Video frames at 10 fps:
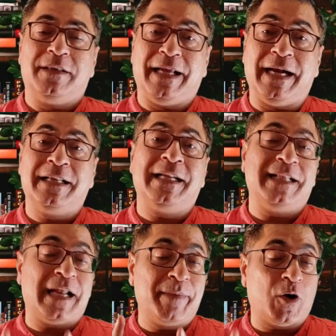They held
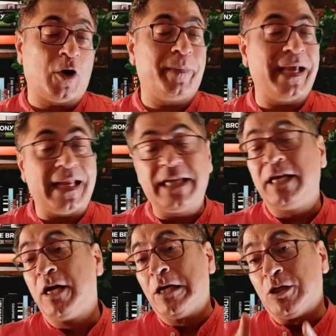that there may not be
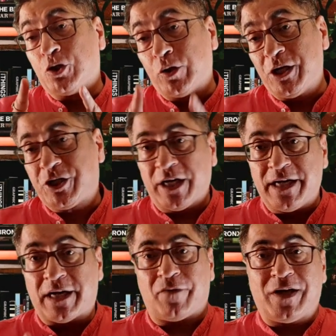any judicial
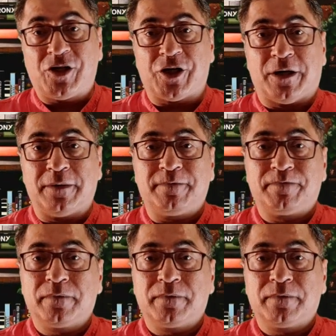intervention